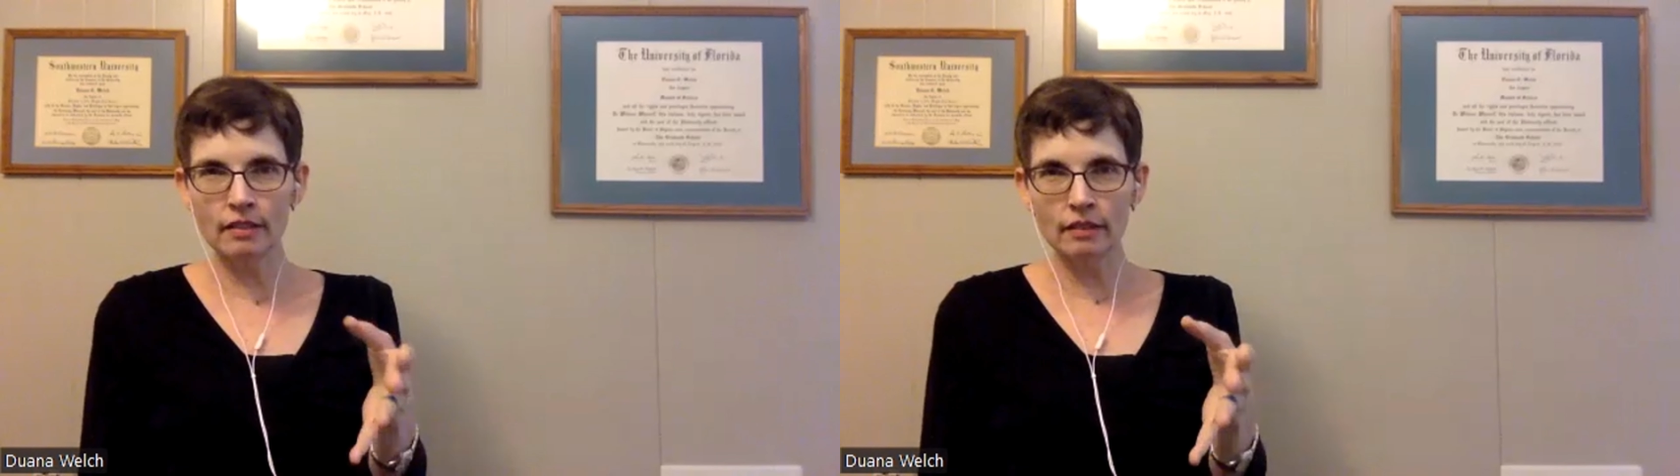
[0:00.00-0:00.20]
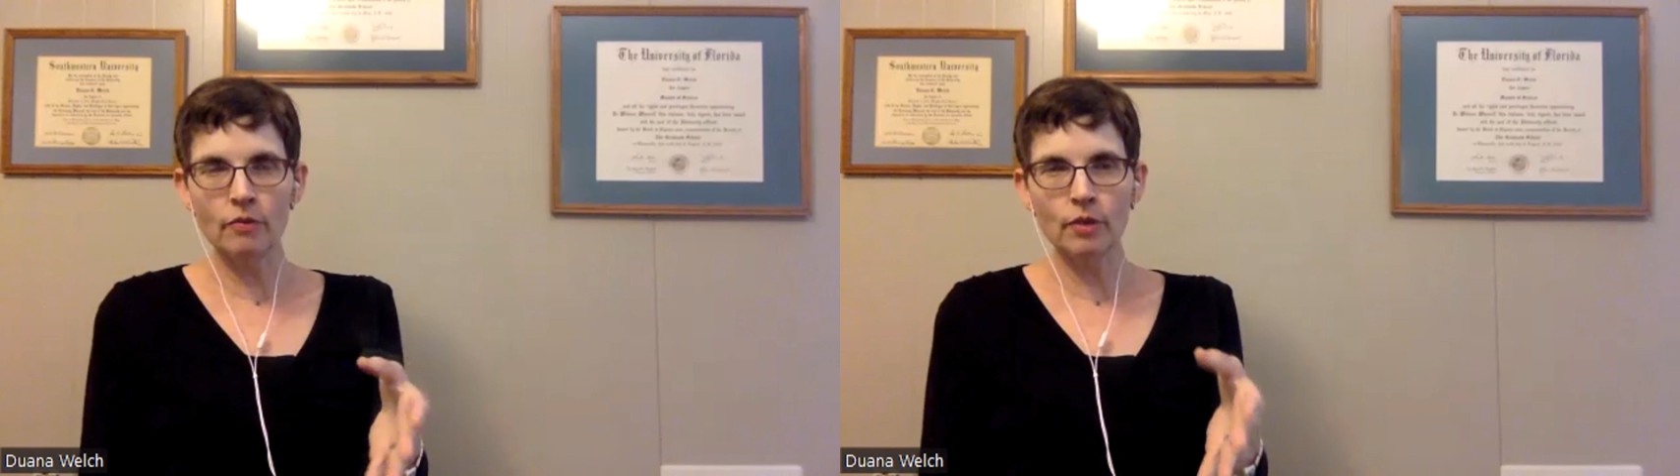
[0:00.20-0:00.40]

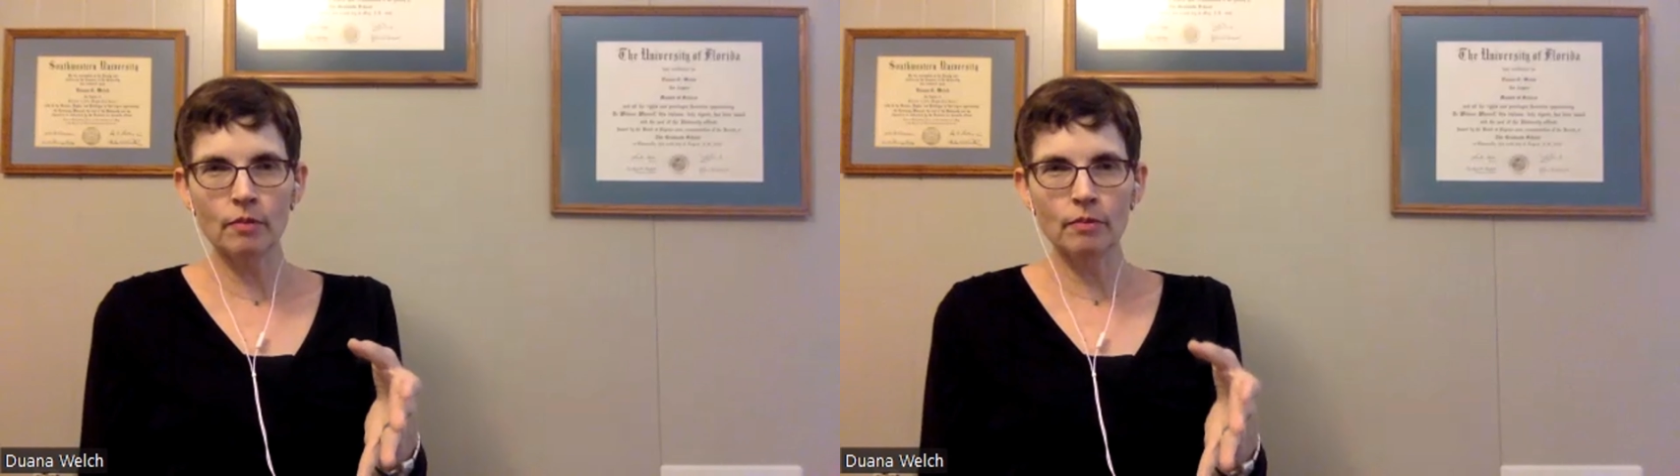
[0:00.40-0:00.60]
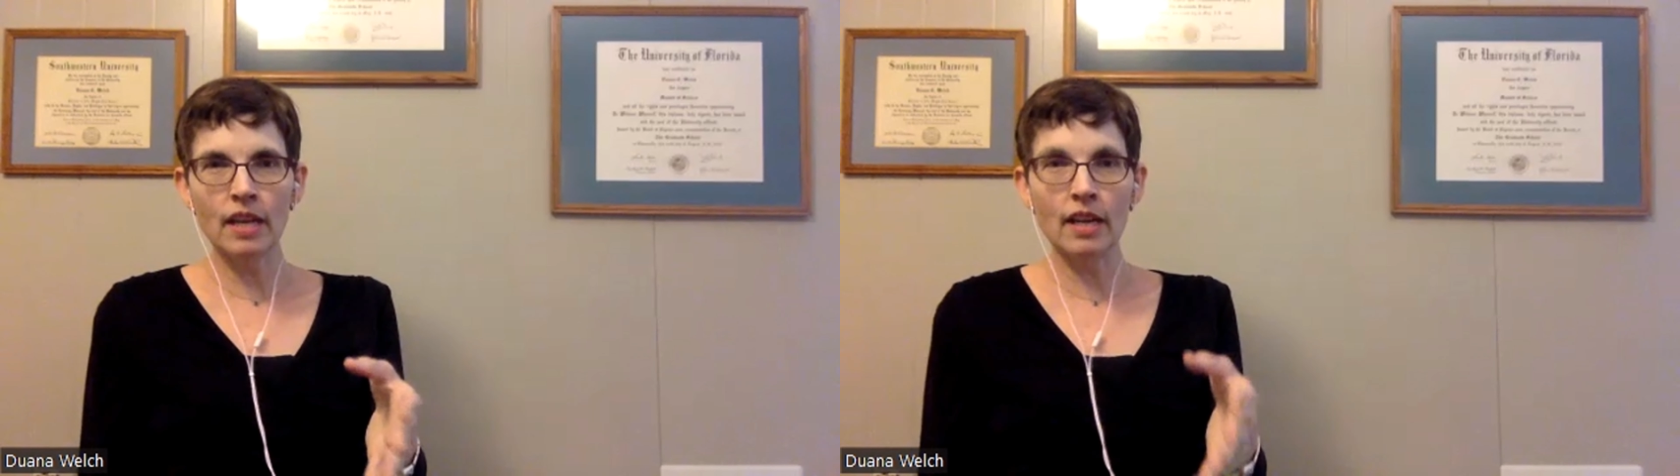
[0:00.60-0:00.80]
in love with
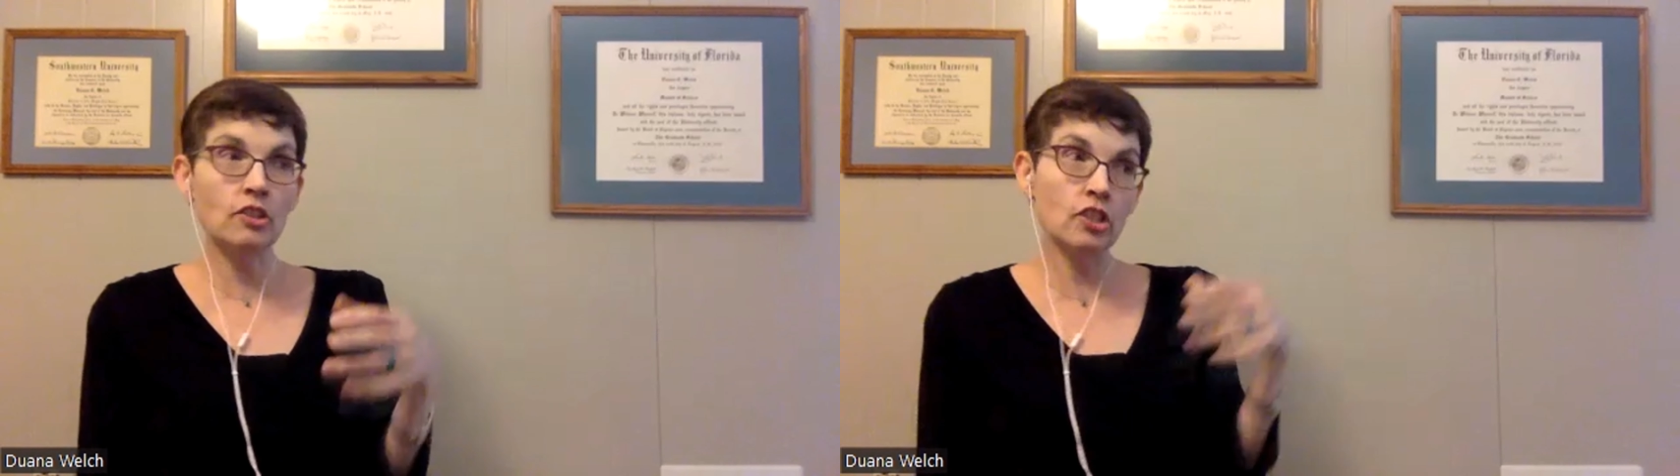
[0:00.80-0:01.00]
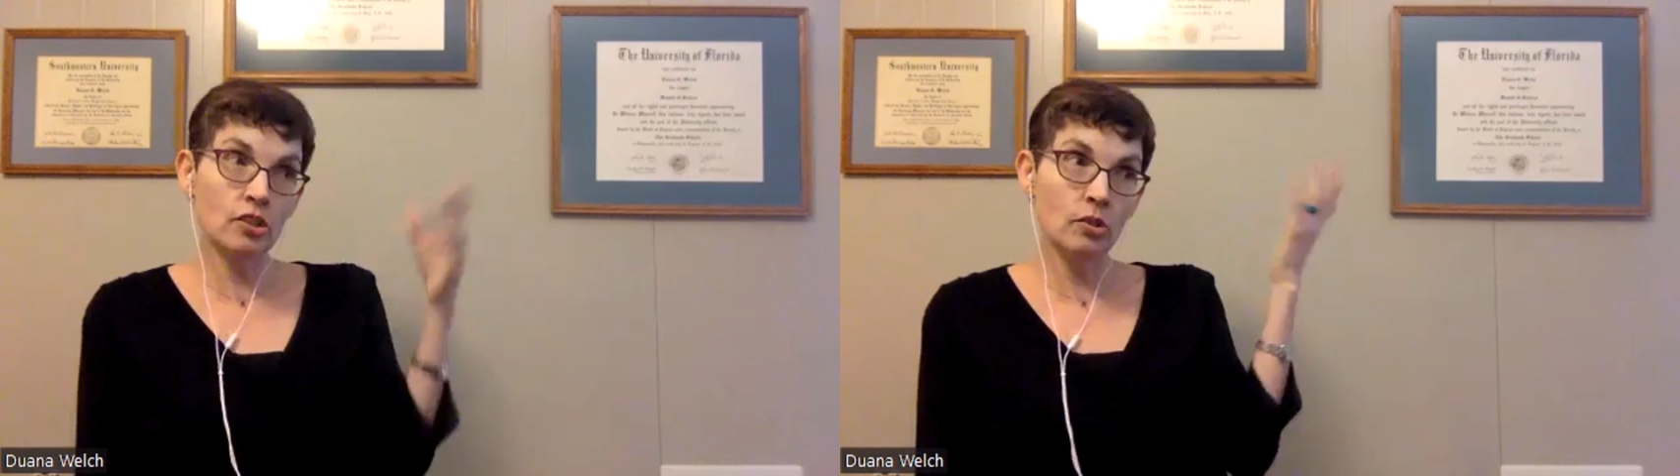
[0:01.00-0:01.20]
him then.
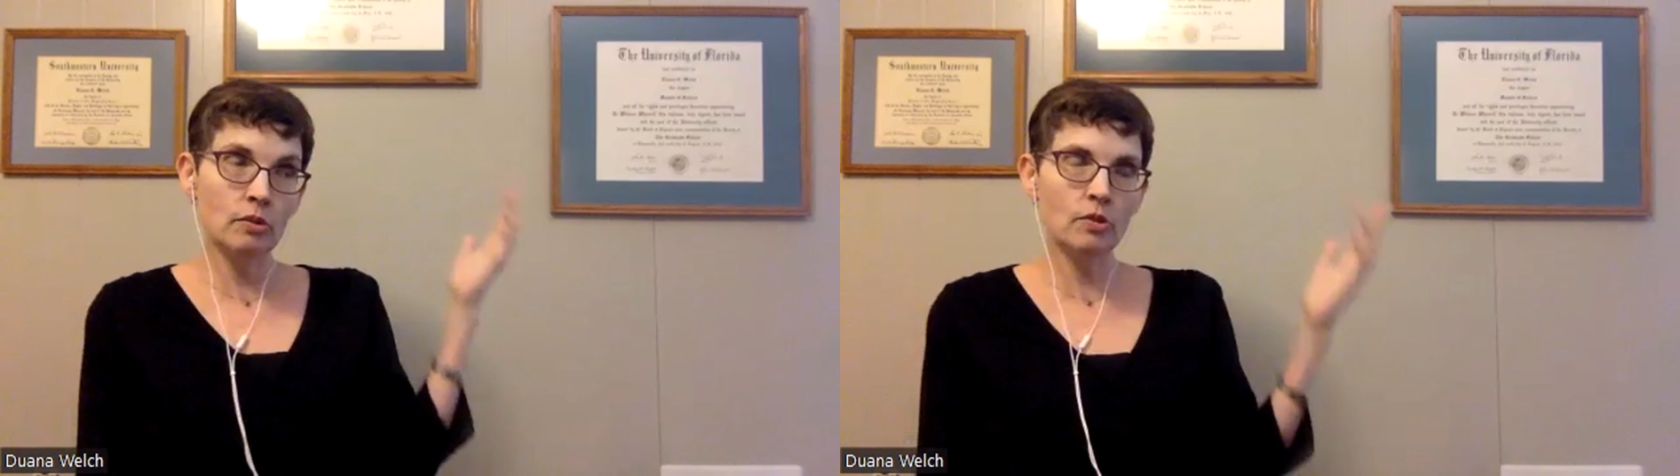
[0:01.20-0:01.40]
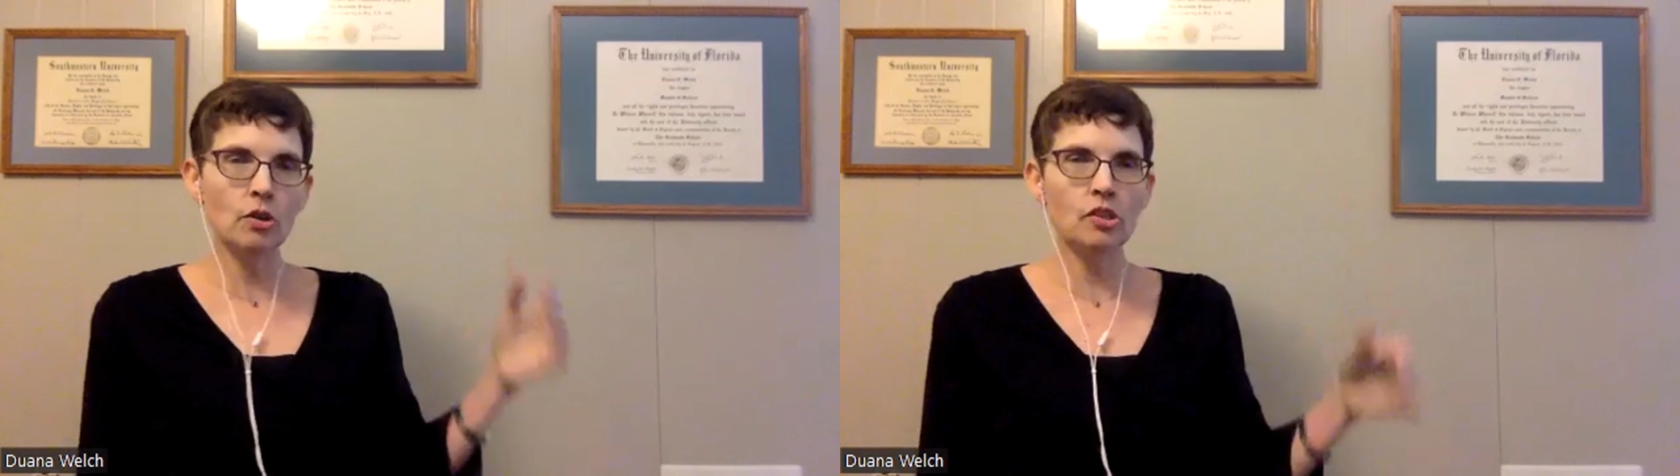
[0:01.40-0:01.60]
I just knew
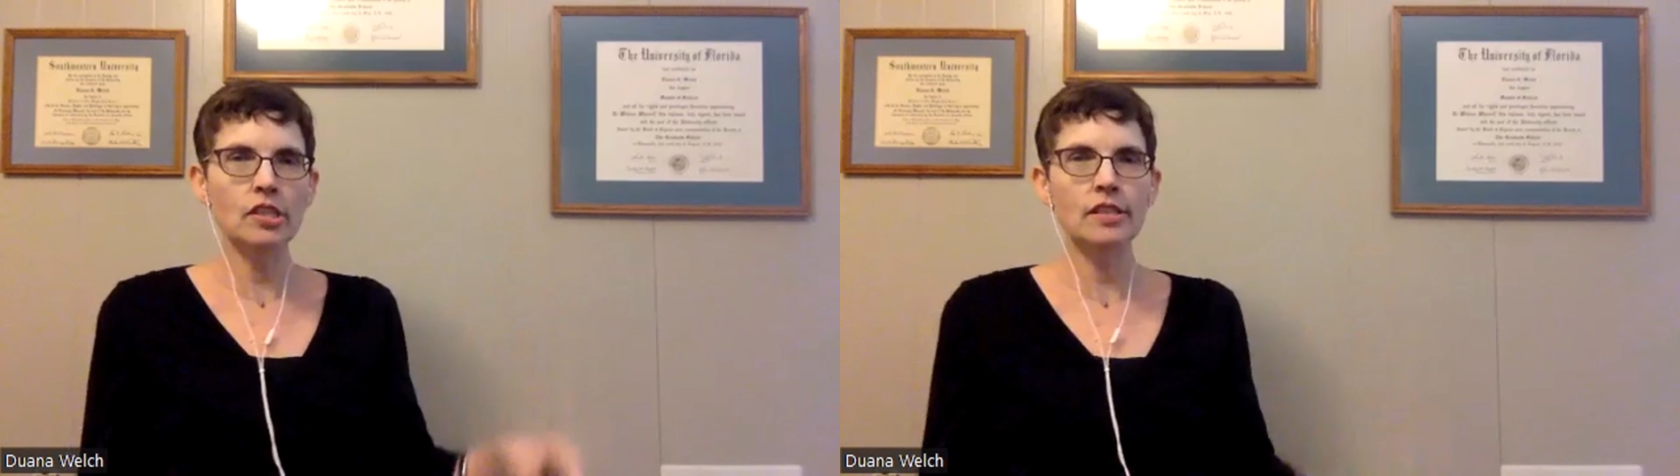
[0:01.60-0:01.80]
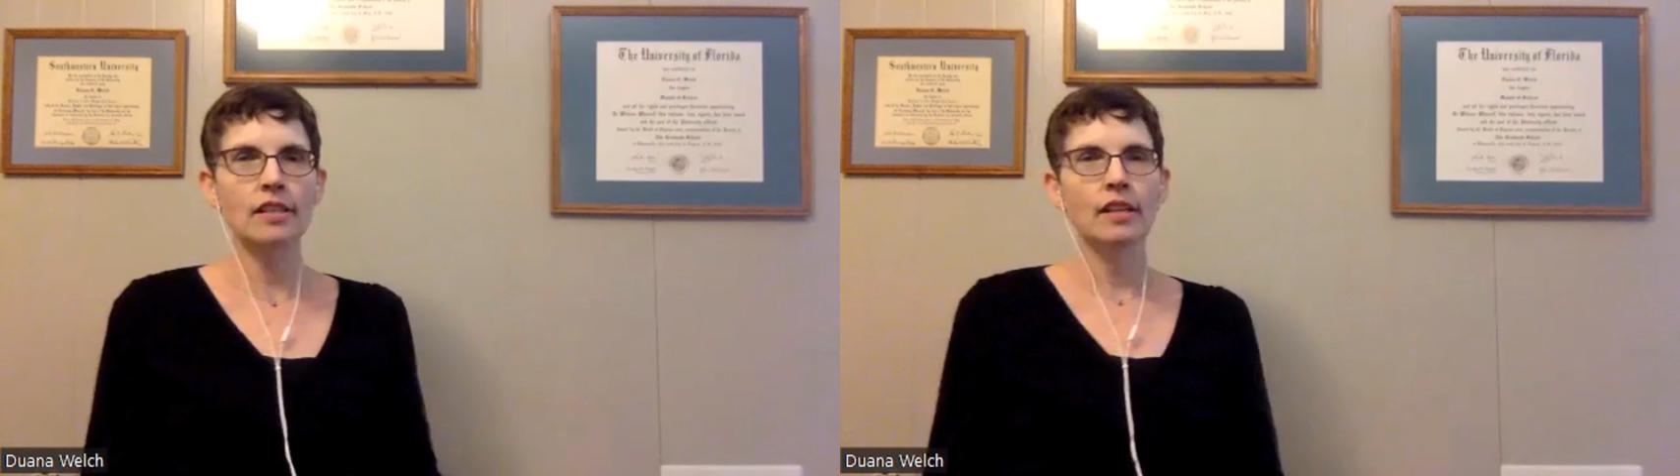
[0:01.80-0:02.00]
he was
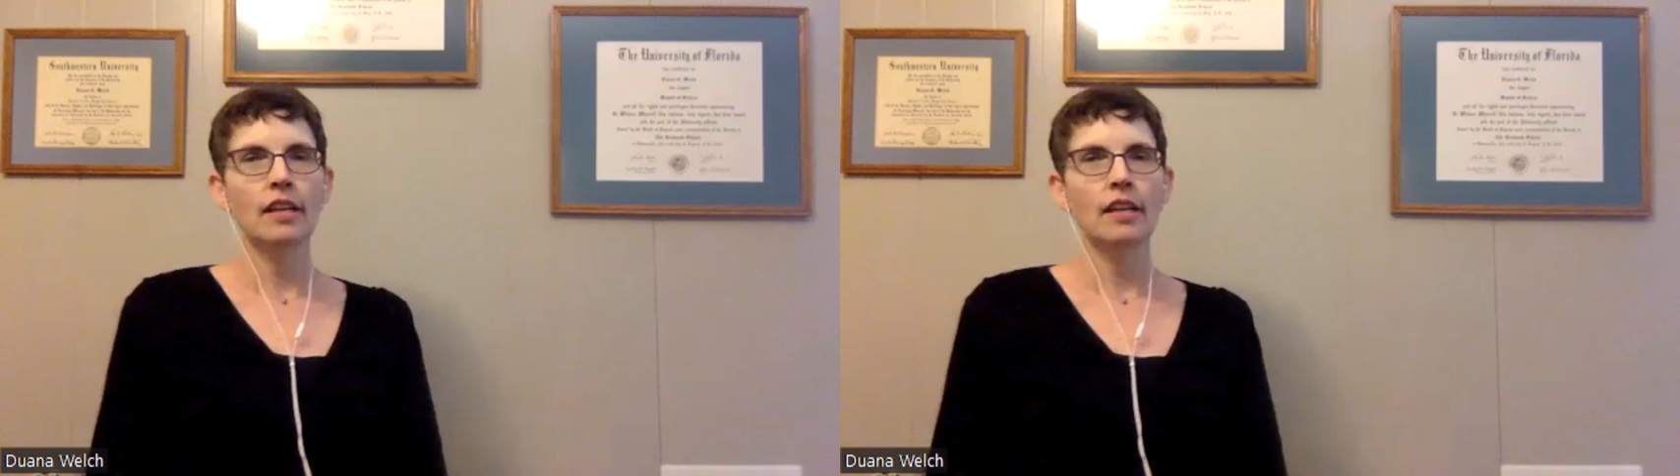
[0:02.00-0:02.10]
gorgeous.